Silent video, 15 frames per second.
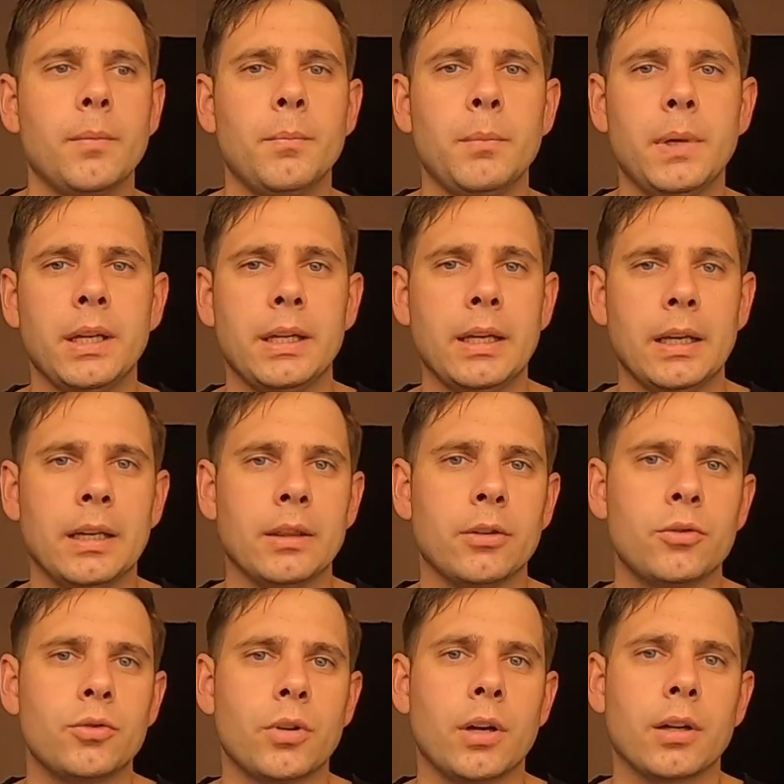me getting the
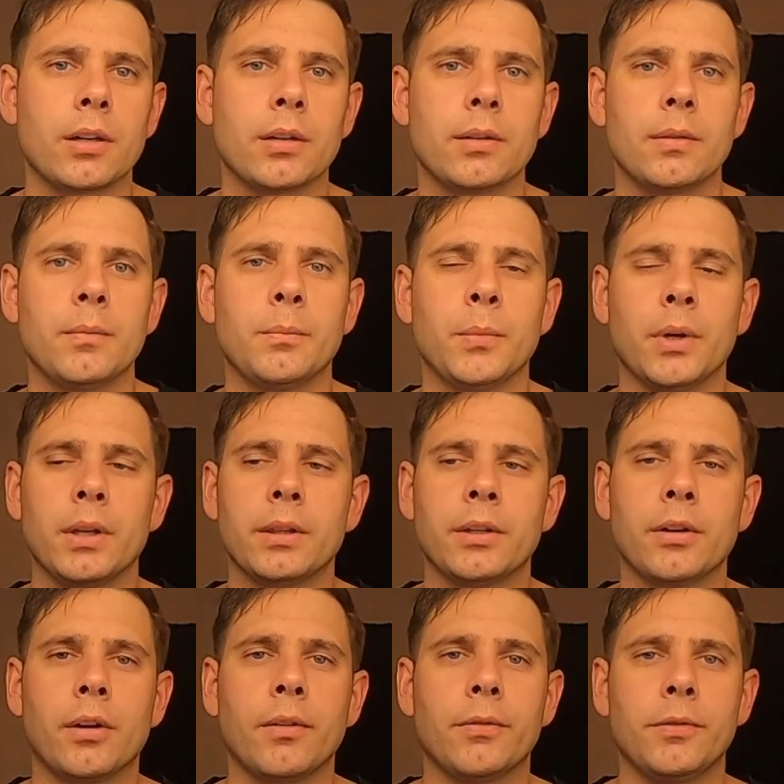truck, but
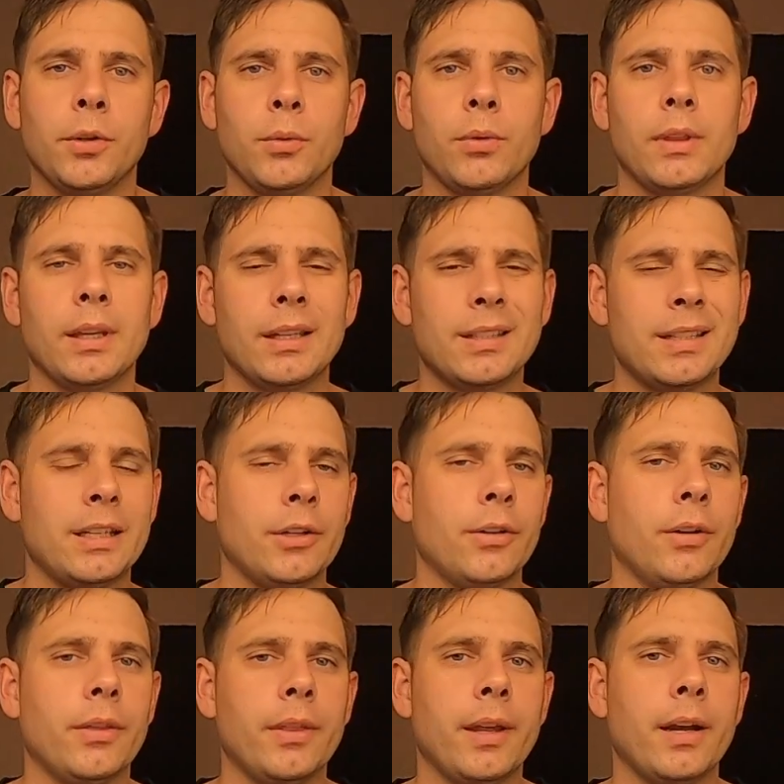there are a few things here
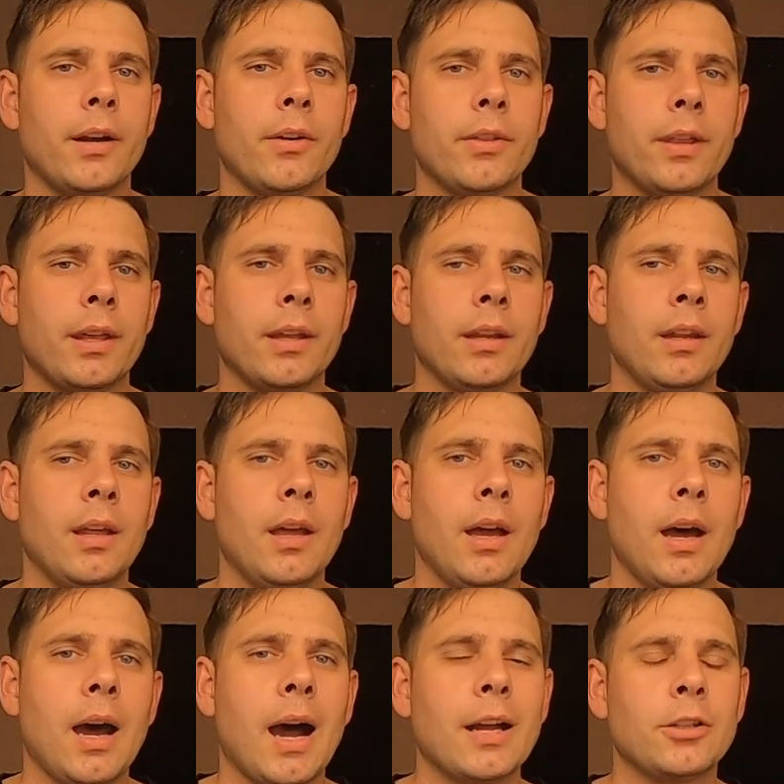and there that
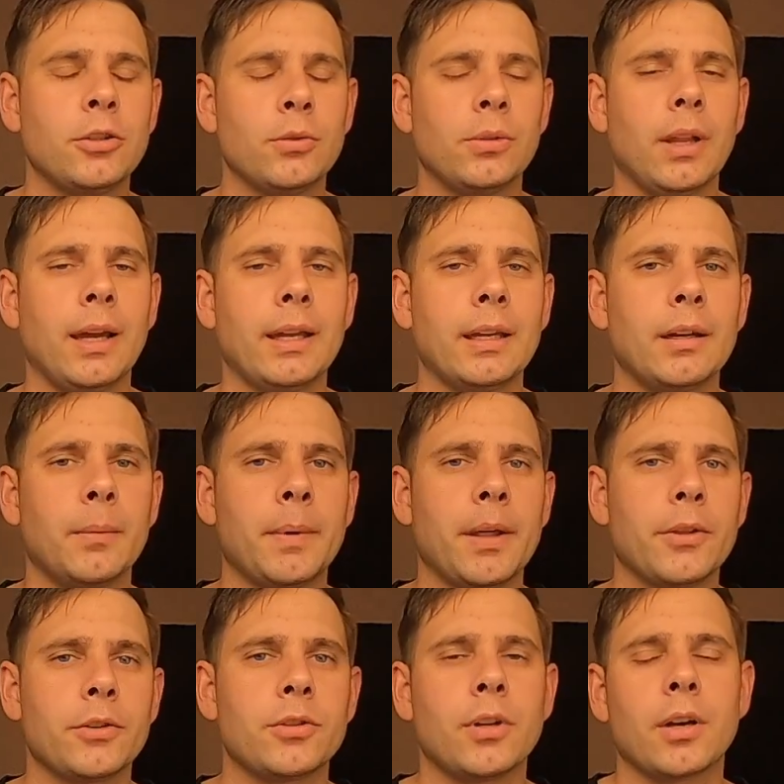I do like about
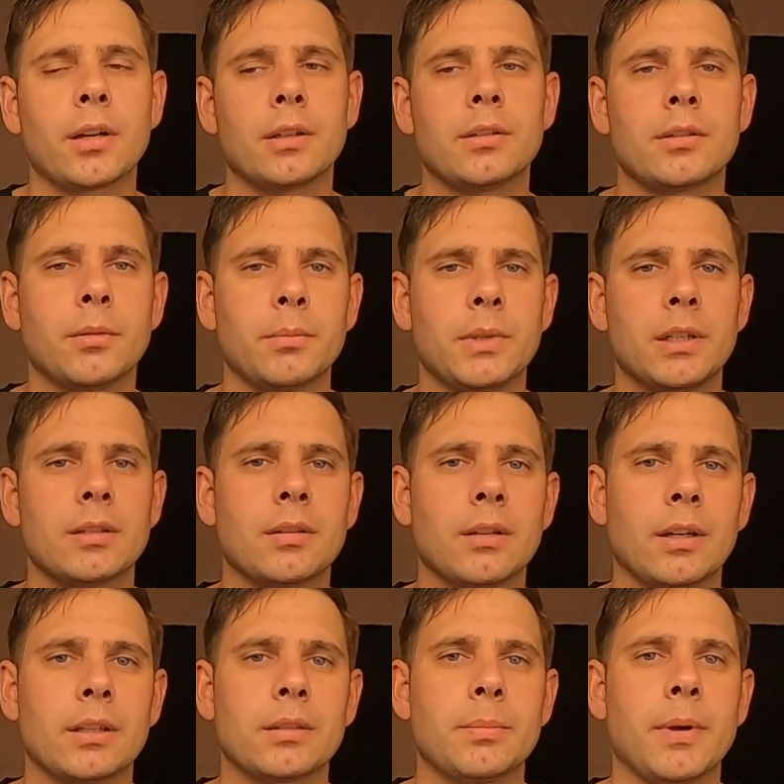the truck and some
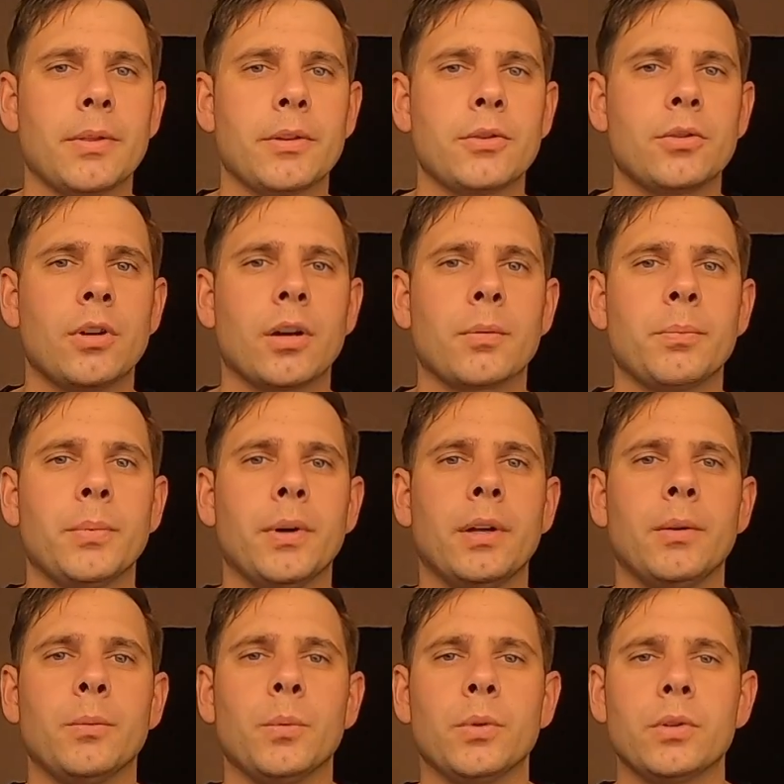dislikes about the truck,
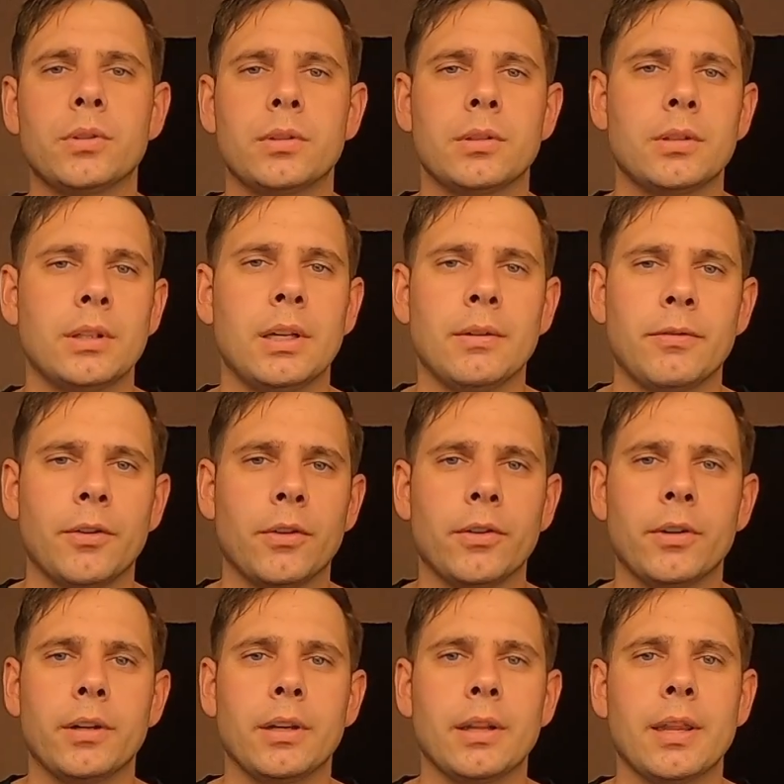but we'll get further
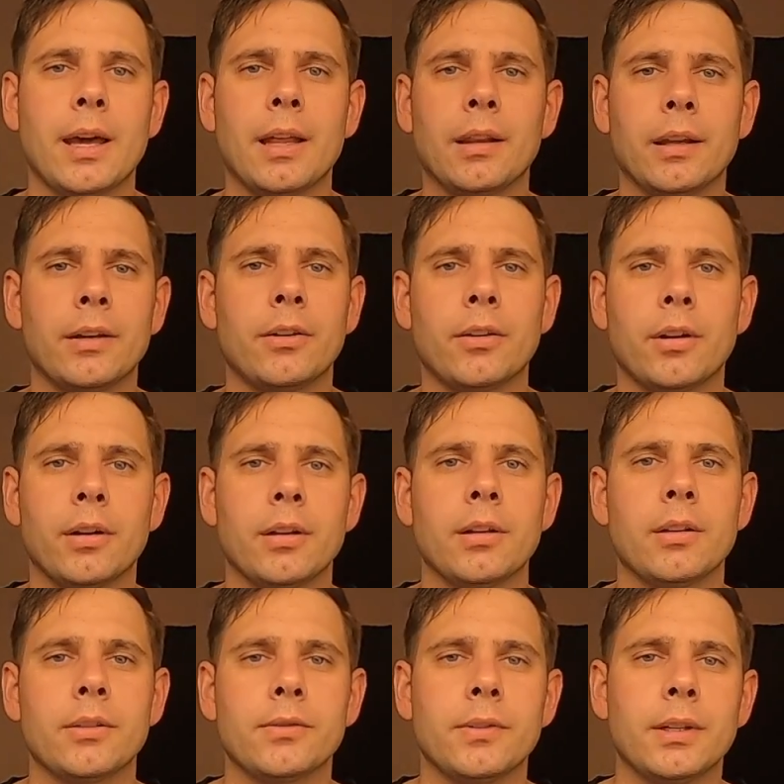into that later on in
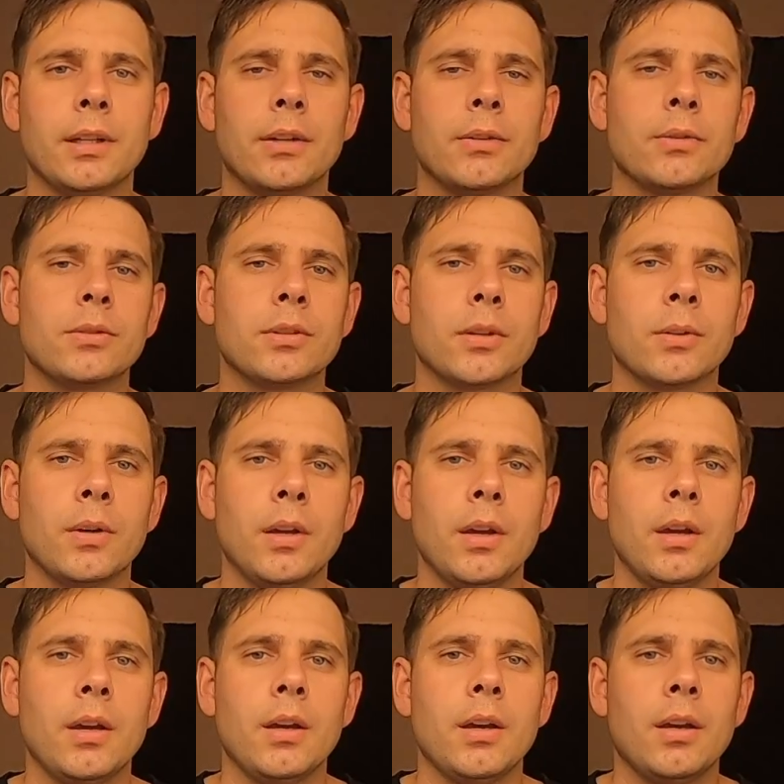this video. So
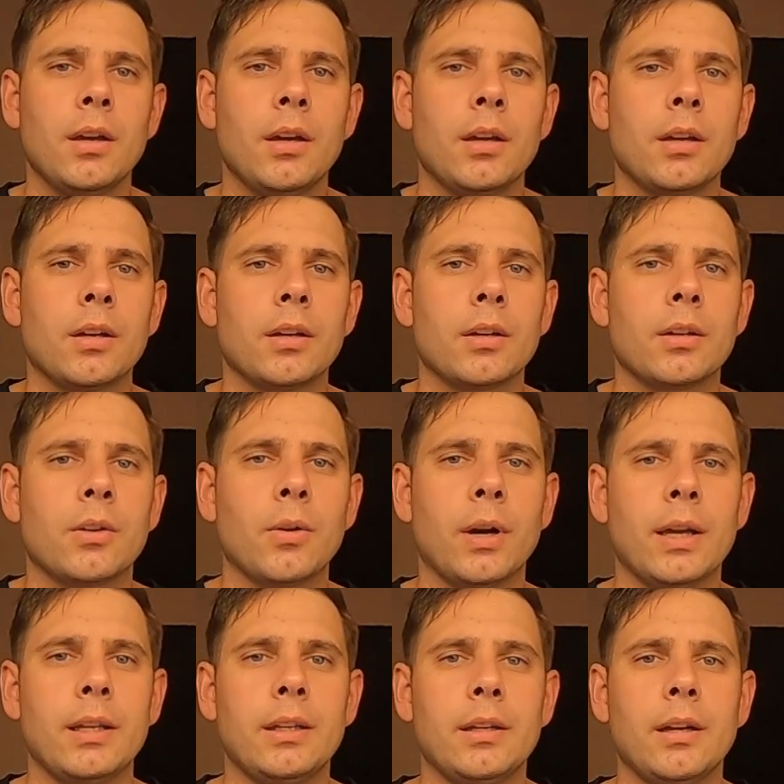go
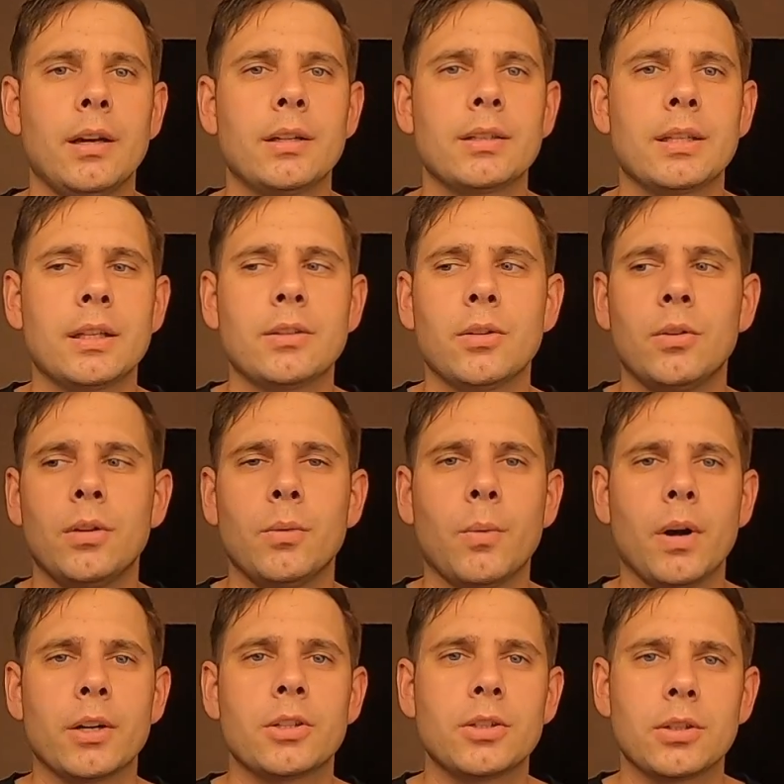ahead and stay tuned and
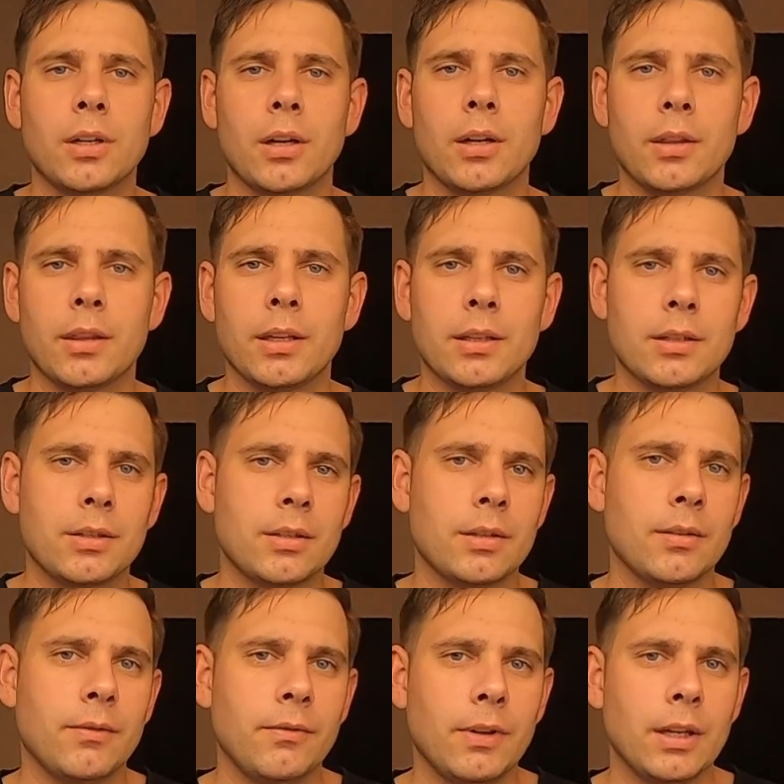watch this
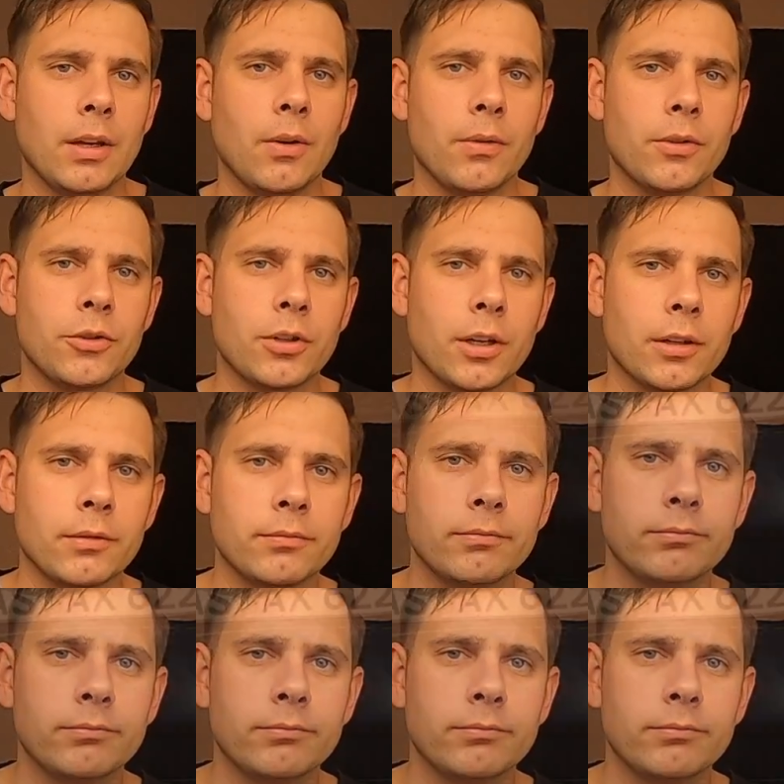video of the truck.